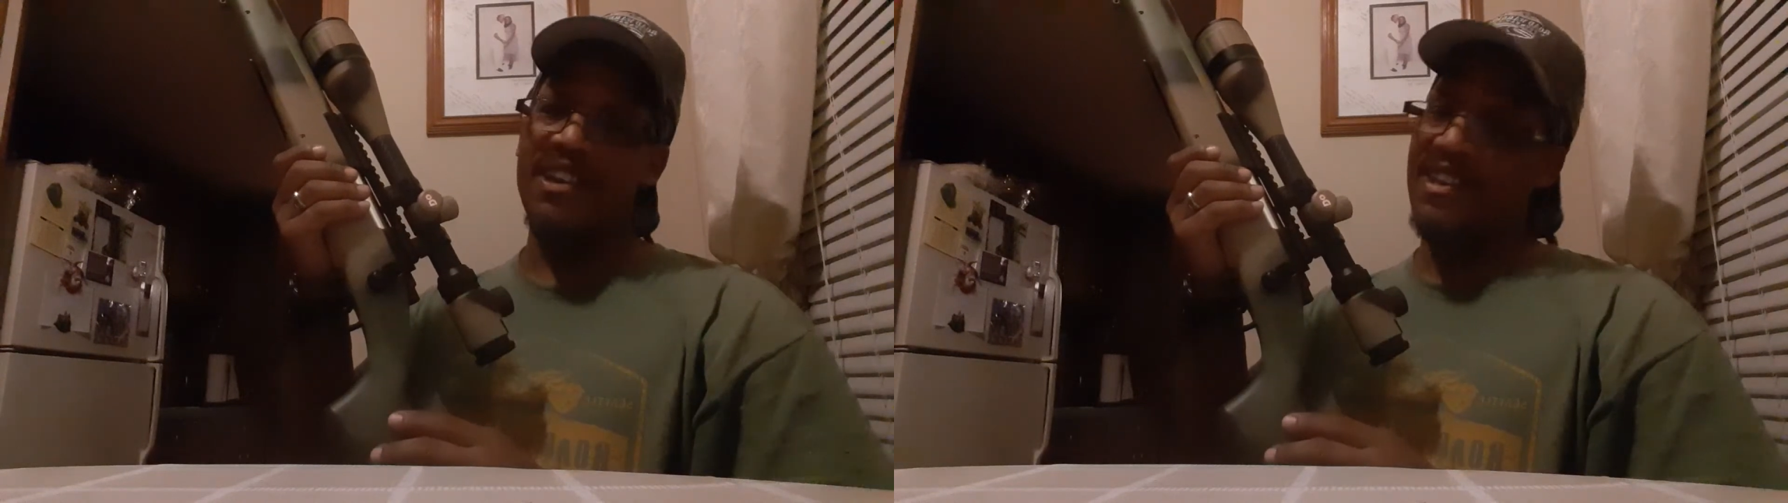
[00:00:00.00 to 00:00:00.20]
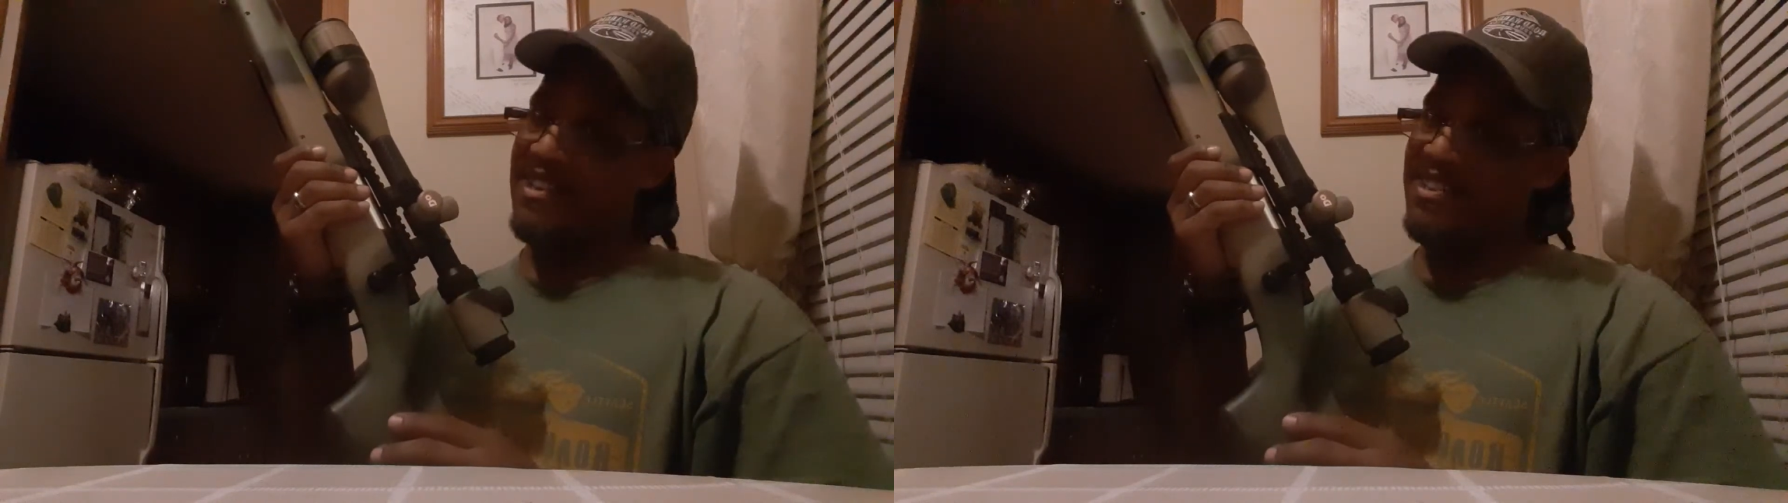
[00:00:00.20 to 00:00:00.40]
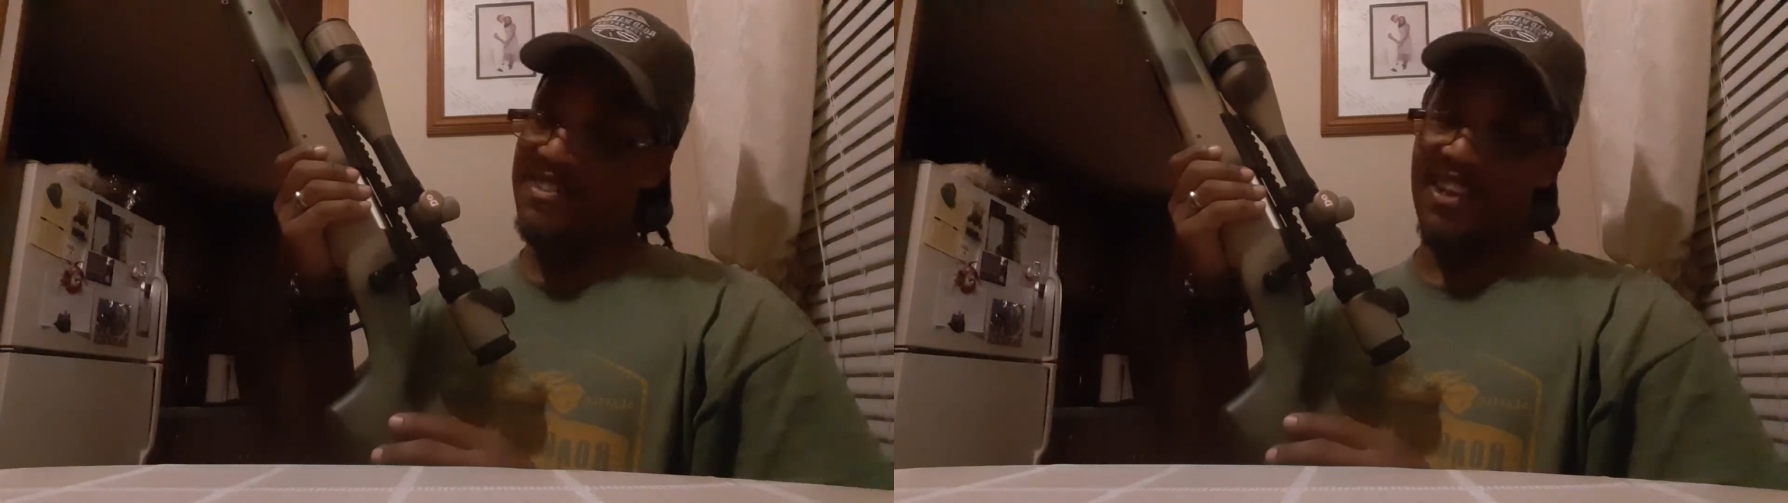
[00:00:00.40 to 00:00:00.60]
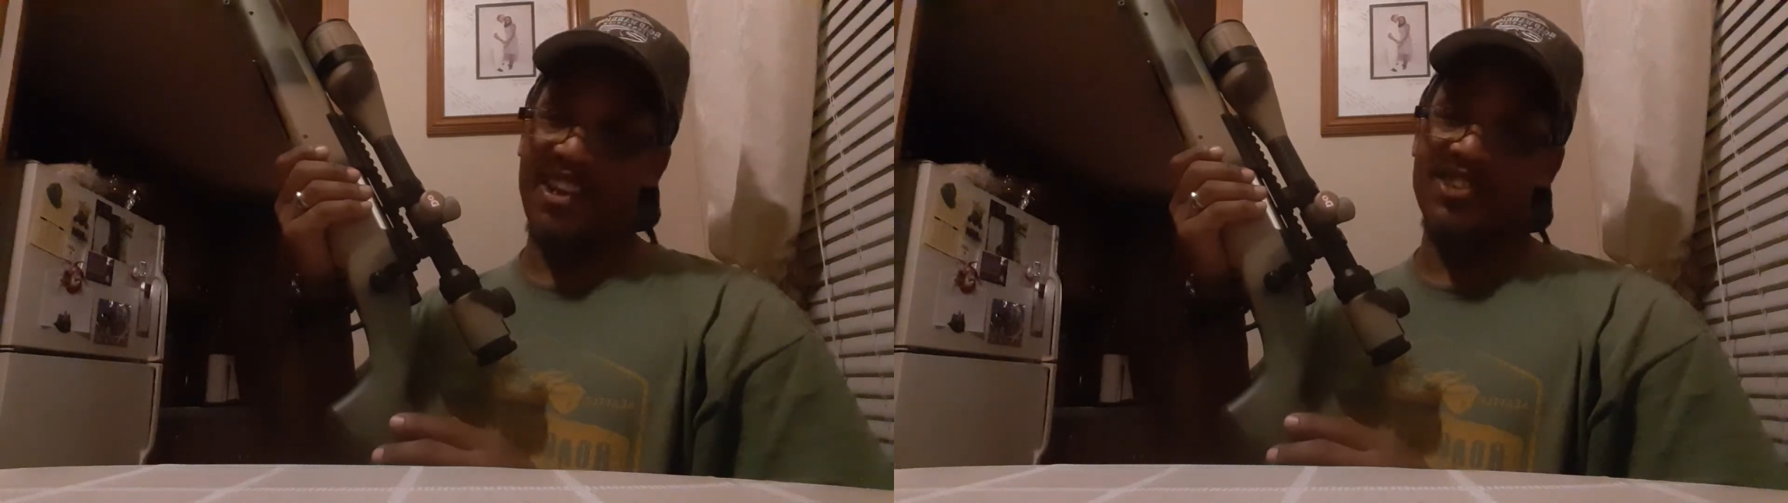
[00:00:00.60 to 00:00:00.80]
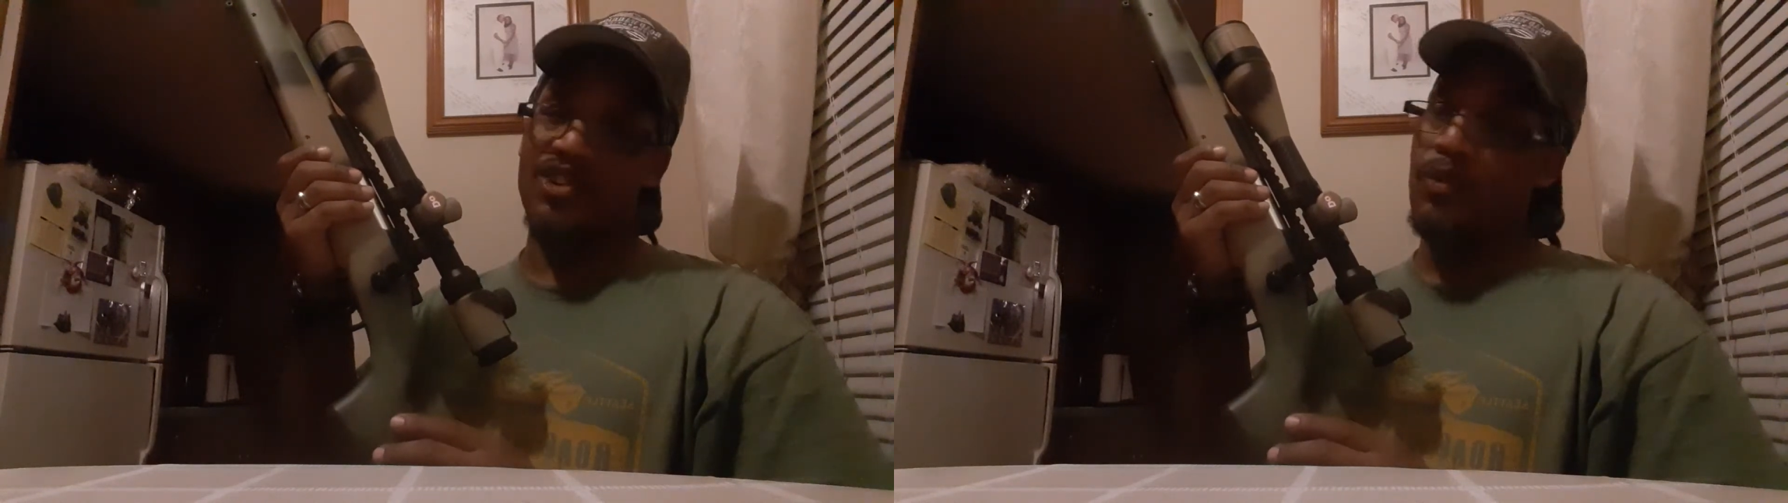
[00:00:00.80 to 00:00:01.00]
hear this thing.
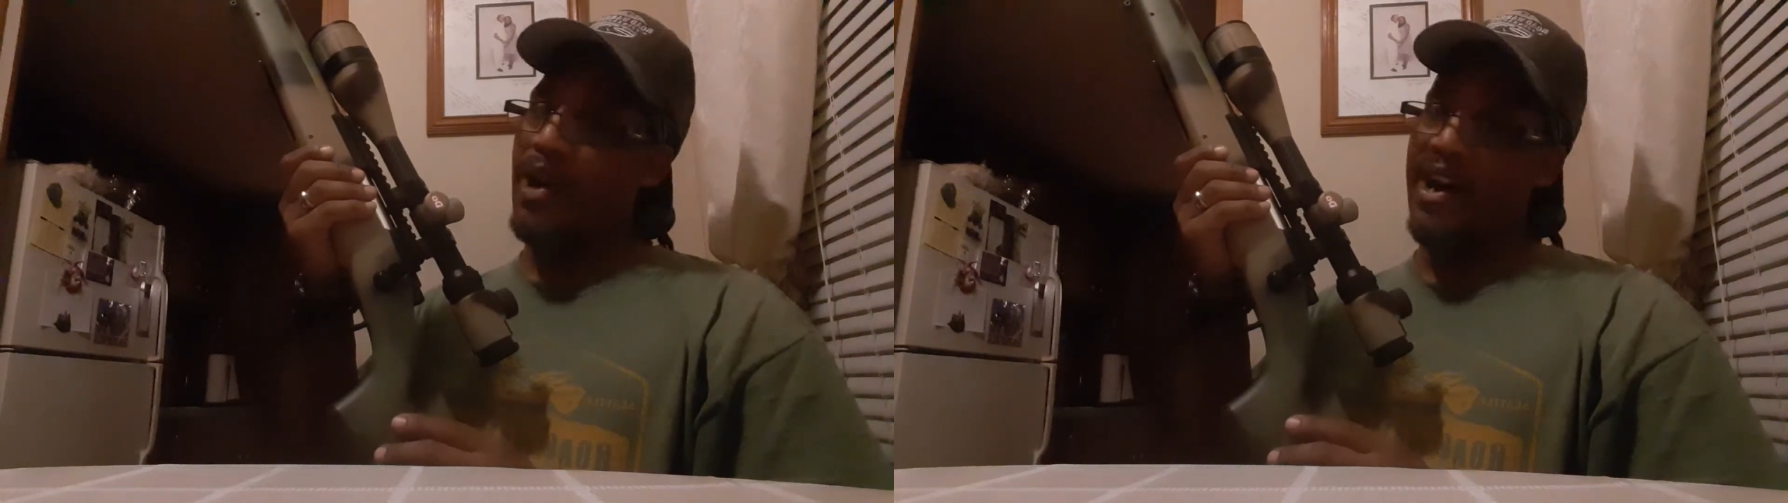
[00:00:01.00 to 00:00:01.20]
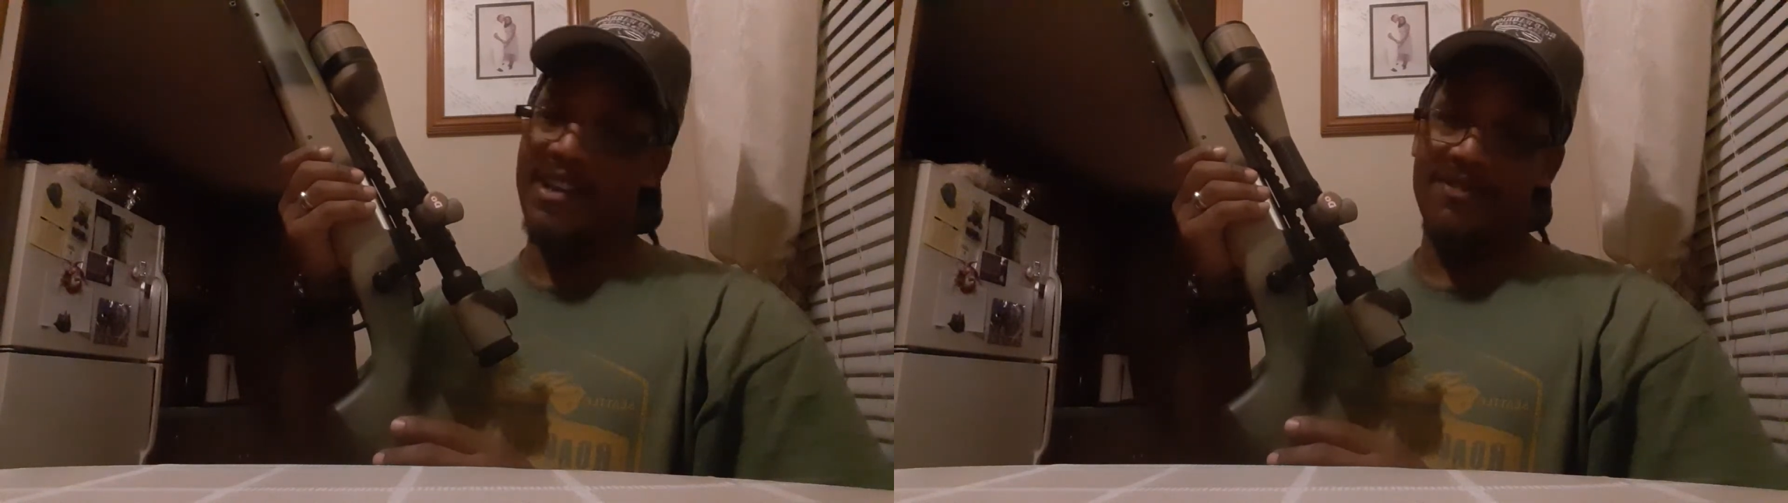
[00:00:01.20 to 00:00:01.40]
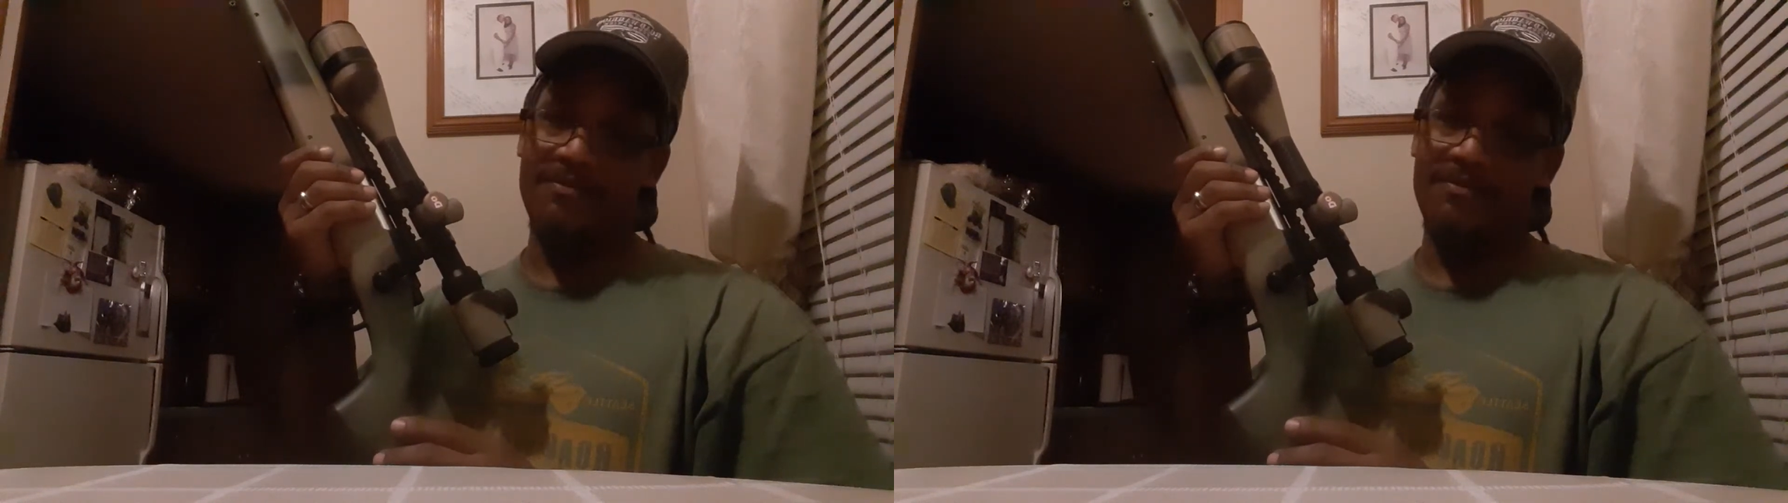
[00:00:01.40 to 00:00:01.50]
It's quiet.